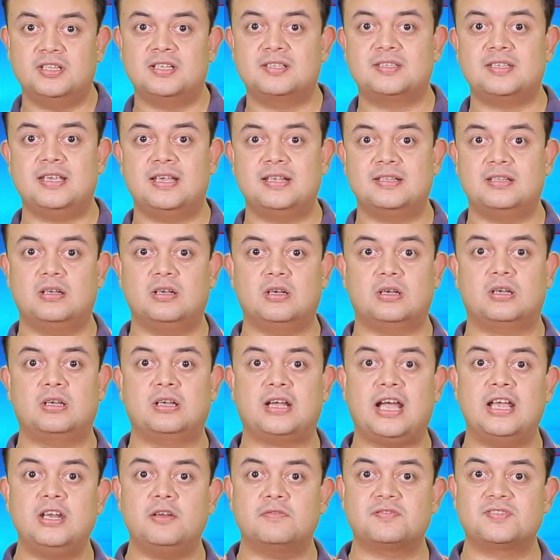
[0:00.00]
The
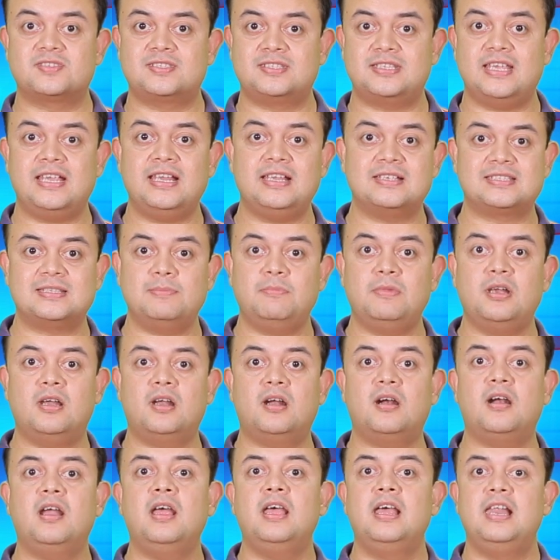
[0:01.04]
kind of
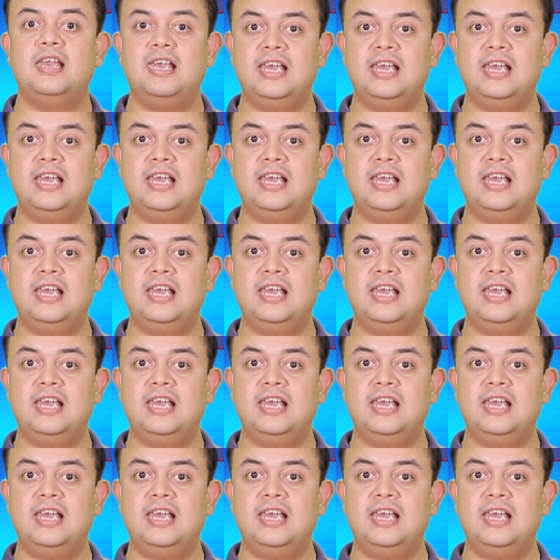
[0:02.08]
similar